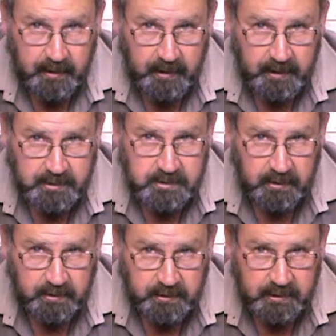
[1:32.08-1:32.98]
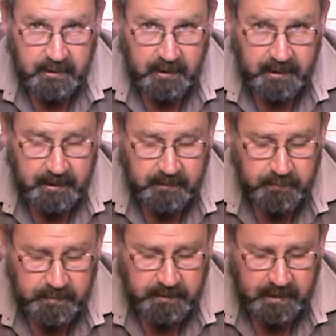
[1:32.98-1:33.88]
a soldering iron
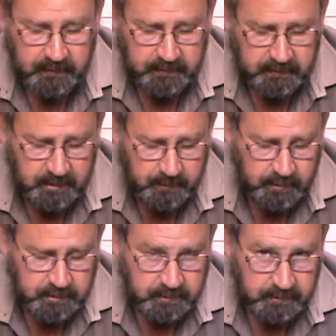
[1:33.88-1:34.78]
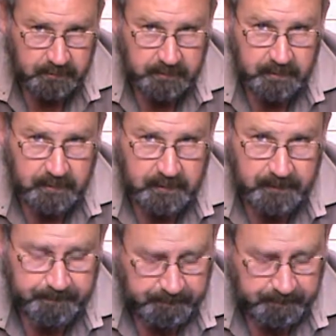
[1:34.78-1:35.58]
without the temperature controller.